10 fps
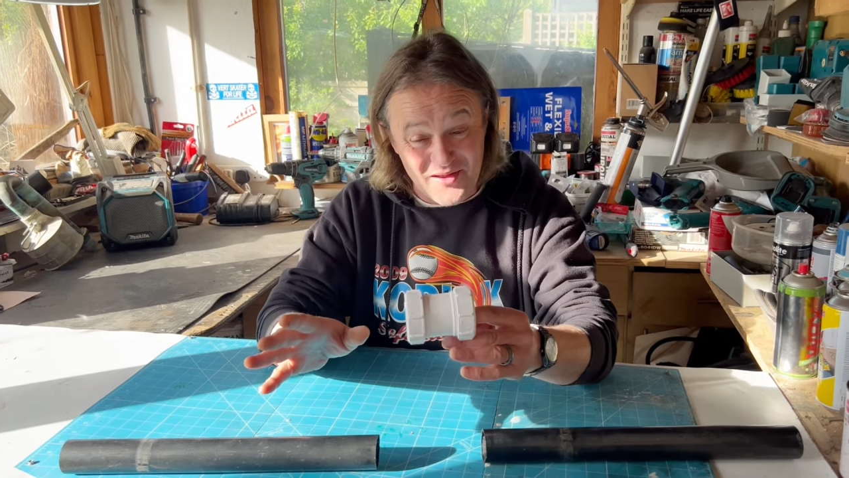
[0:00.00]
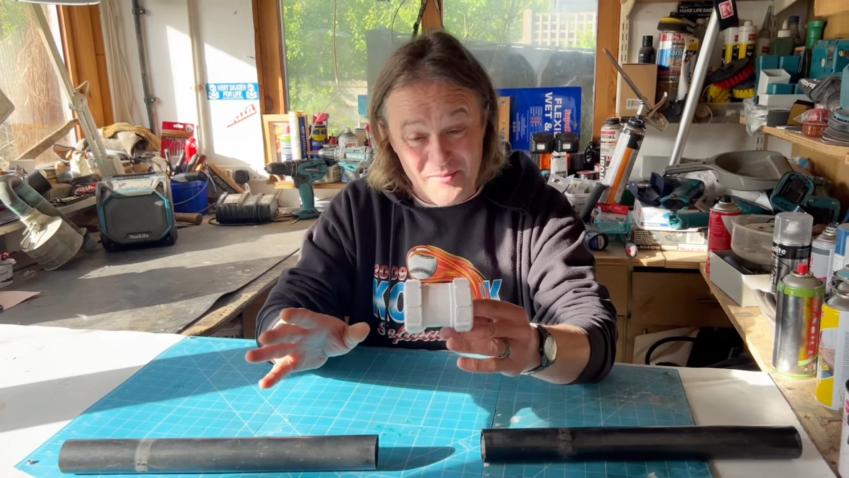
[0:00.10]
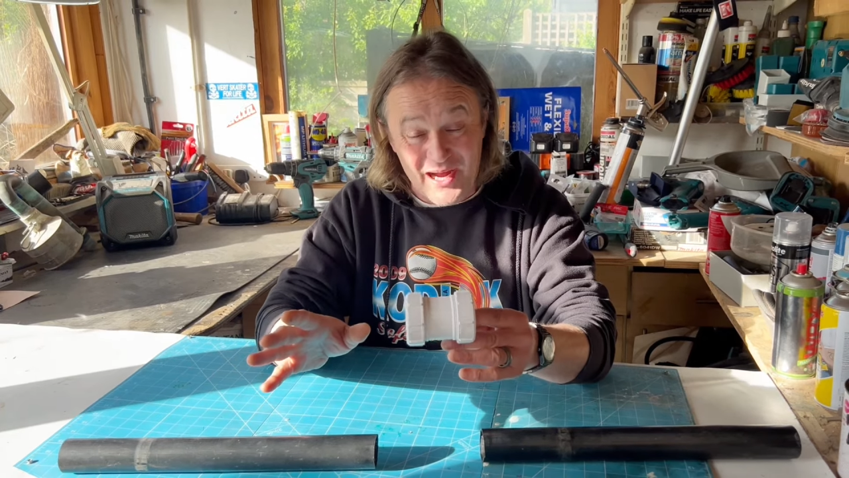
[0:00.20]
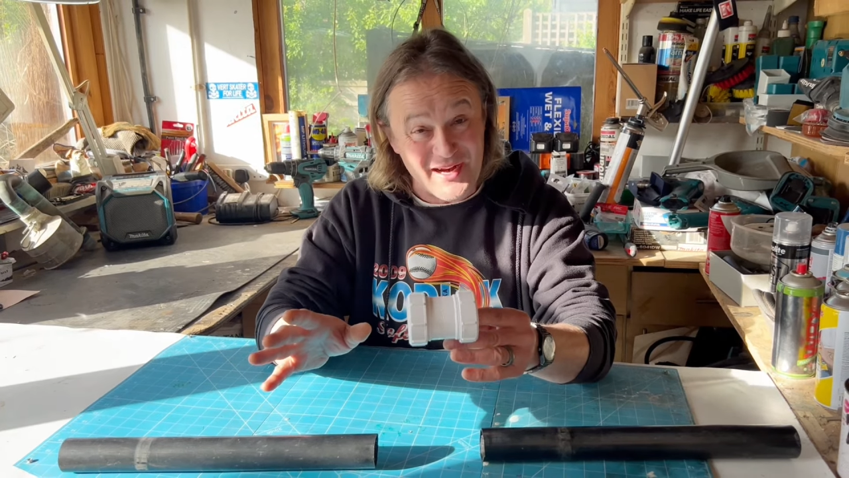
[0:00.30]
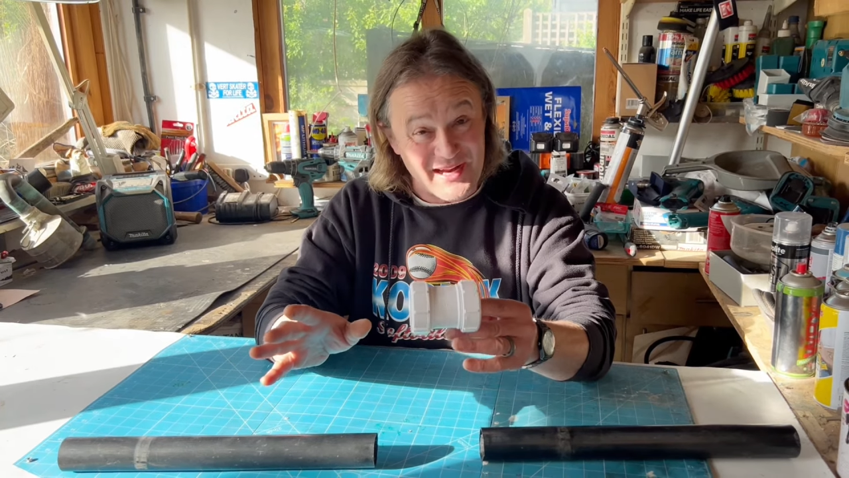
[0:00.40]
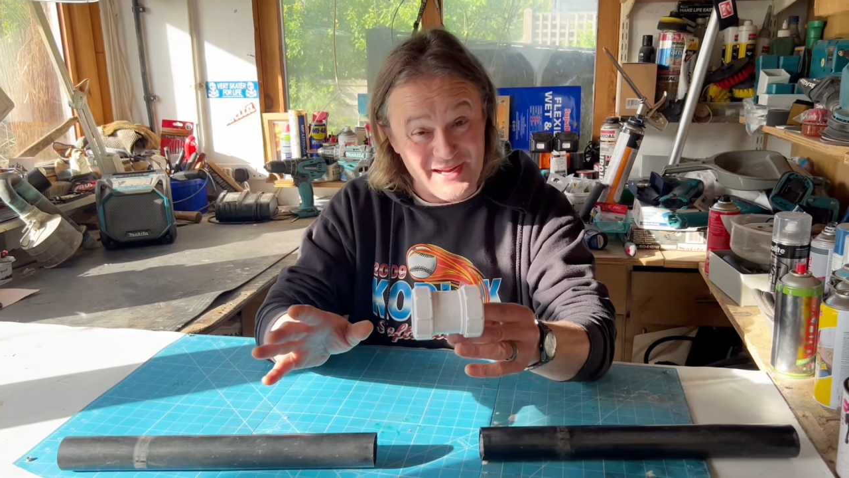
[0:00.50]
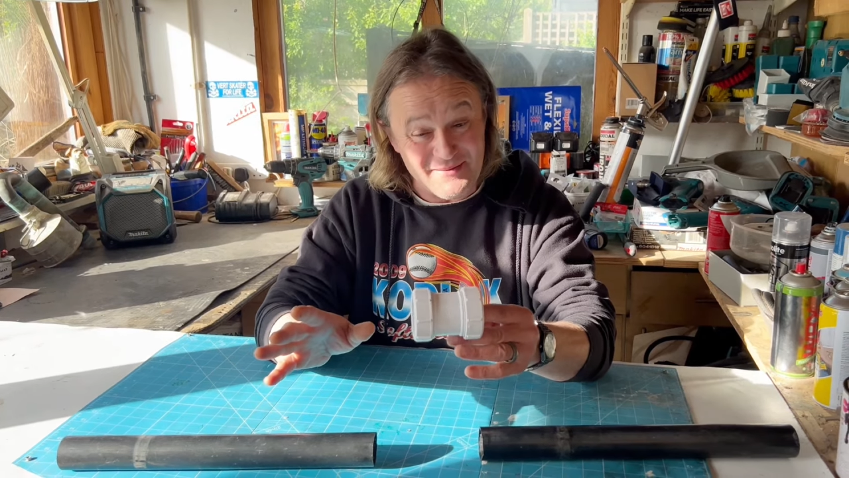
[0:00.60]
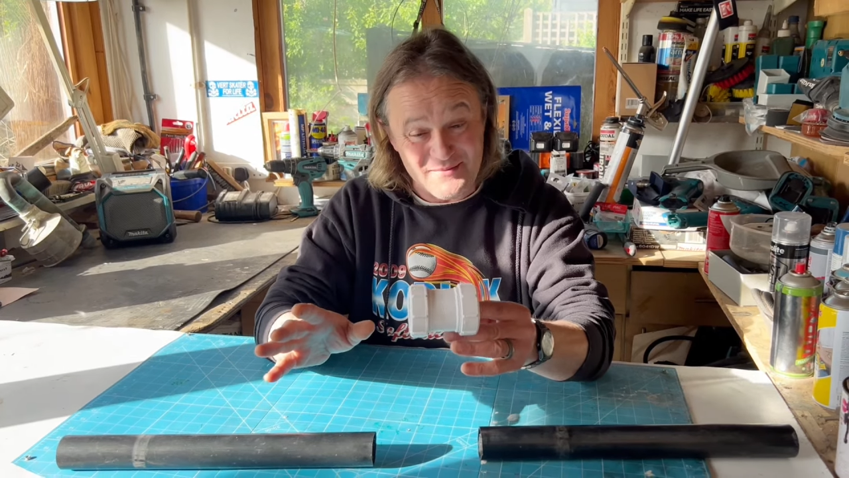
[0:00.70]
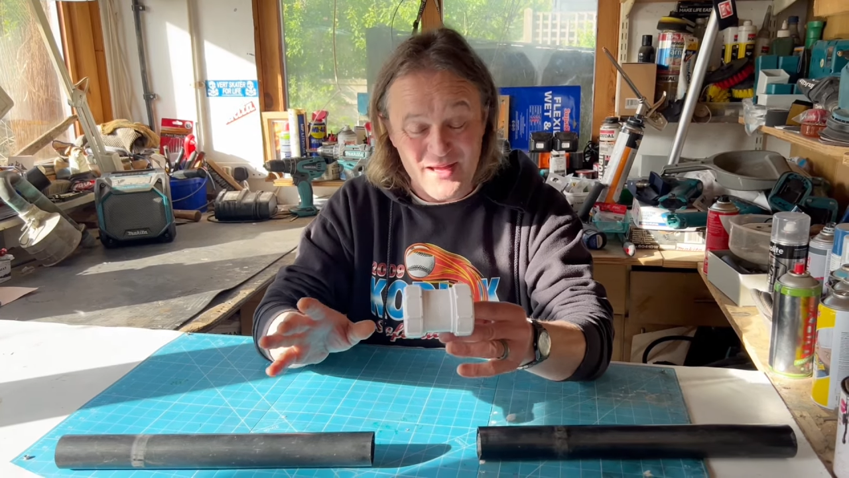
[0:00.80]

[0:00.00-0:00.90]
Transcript: the market.